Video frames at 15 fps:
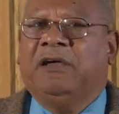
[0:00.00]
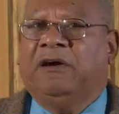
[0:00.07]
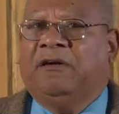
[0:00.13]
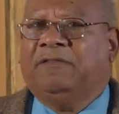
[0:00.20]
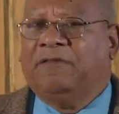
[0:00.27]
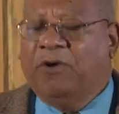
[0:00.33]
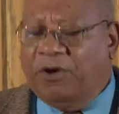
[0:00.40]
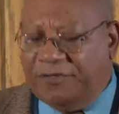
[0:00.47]

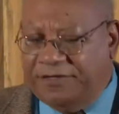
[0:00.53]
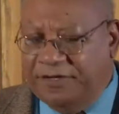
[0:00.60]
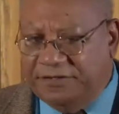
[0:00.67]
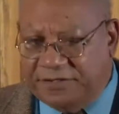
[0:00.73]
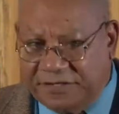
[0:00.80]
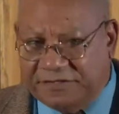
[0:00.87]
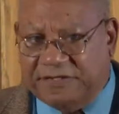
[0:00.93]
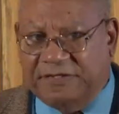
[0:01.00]
of
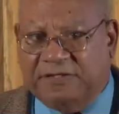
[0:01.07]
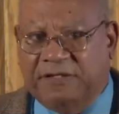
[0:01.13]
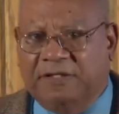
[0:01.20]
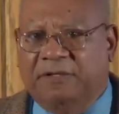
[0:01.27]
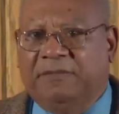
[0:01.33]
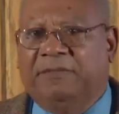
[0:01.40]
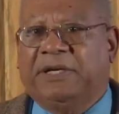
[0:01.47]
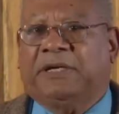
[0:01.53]
authenticity
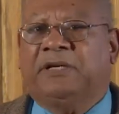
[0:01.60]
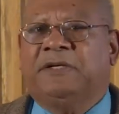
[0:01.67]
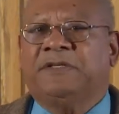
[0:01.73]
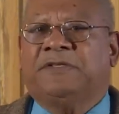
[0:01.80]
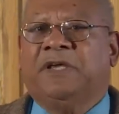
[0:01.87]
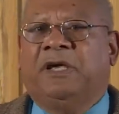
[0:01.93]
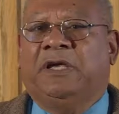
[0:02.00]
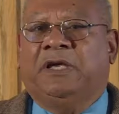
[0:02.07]
because